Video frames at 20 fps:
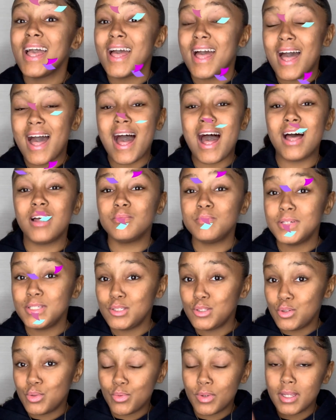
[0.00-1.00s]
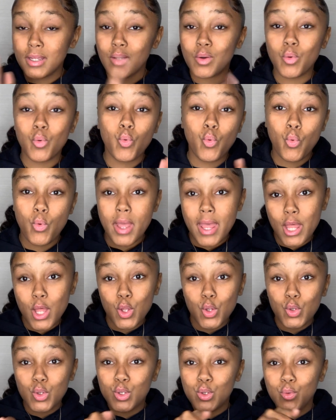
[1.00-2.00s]
I've been doing
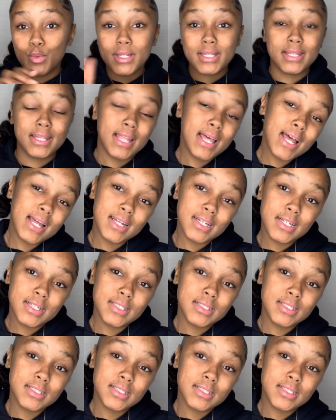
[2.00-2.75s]
well with that.